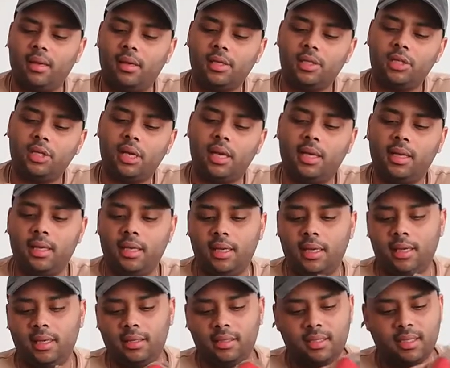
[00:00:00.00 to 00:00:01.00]

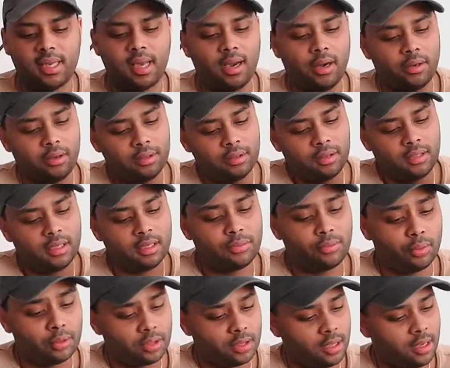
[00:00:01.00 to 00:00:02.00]
shady sellers. This
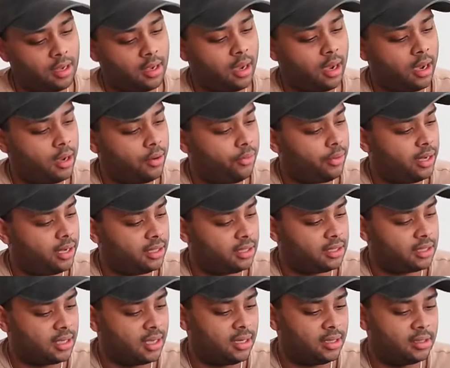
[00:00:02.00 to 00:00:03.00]
was a high rated
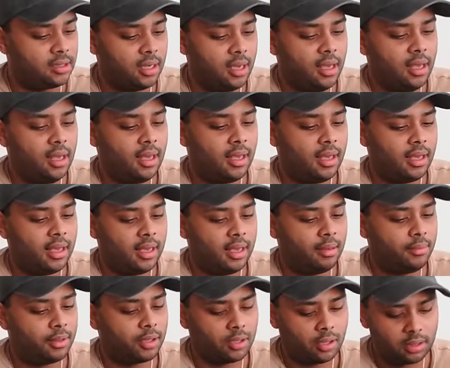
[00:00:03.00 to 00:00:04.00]
seller,
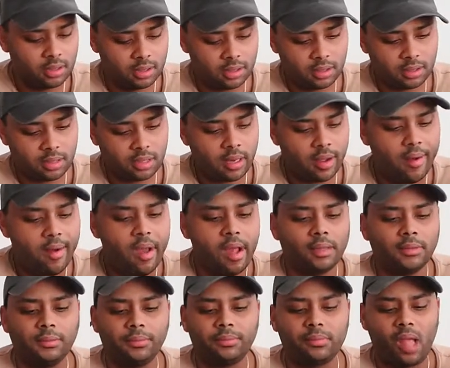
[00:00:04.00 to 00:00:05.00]
because
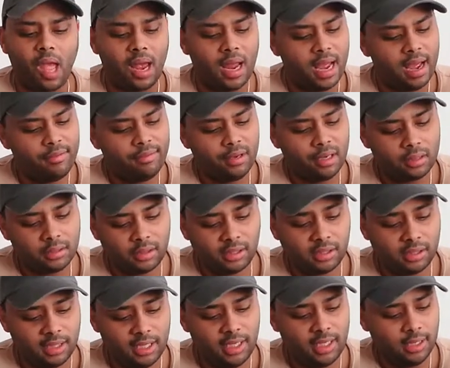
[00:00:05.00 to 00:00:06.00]
I have not
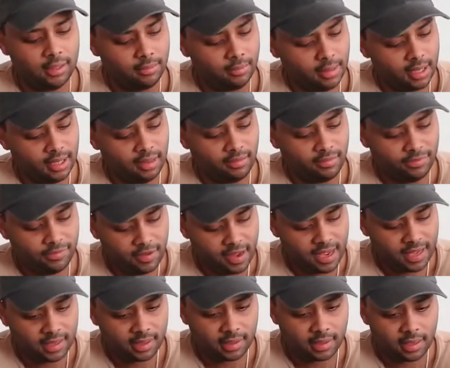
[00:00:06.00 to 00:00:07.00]
seen many
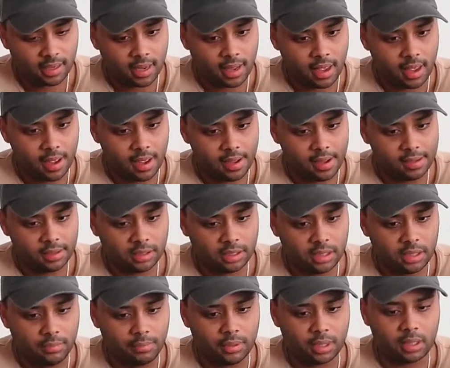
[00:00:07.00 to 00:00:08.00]
fake
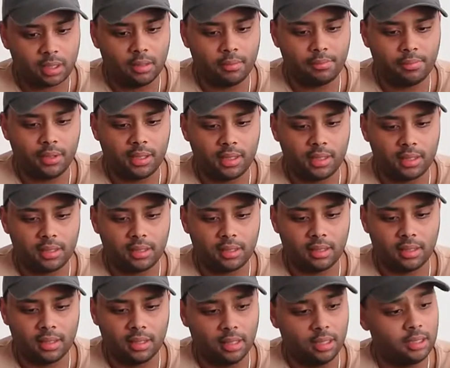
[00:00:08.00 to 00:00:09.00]
CP company
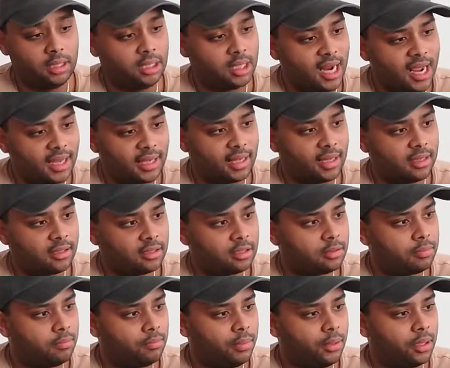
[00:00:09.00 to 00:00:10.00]

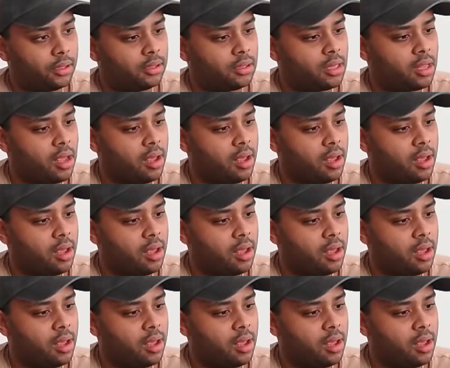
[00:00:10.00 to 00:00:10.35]
jackets, but